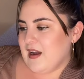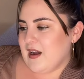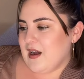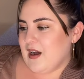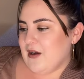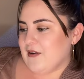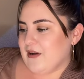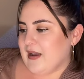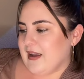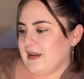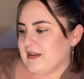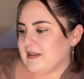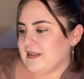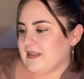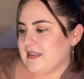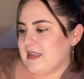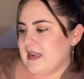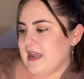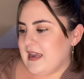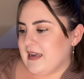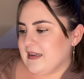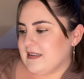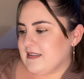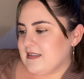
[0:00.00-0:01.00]
Okay,
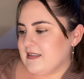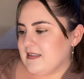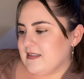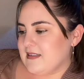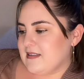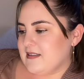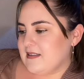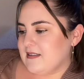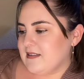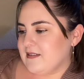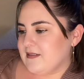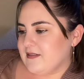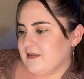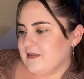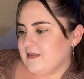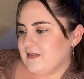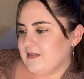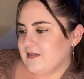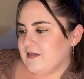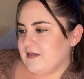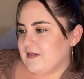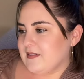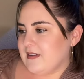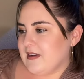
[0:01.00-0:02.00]
next.
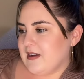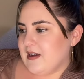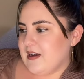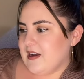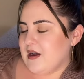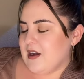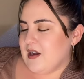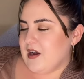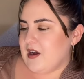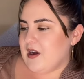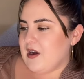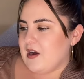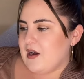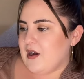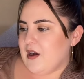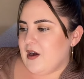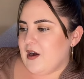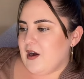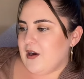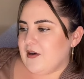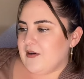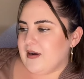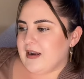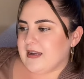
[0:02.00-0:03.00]

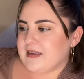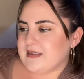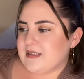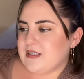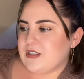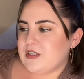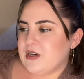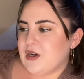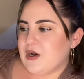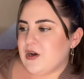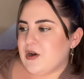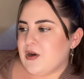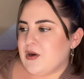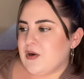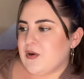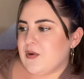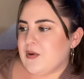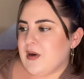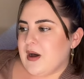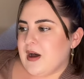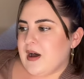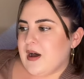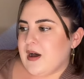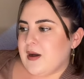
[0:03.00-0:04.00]
All right,
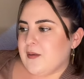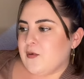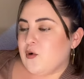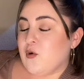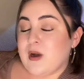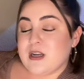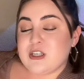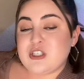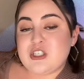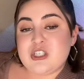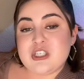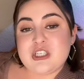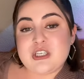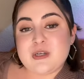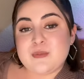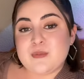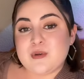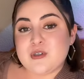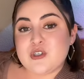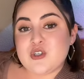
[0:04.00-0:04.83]
so question number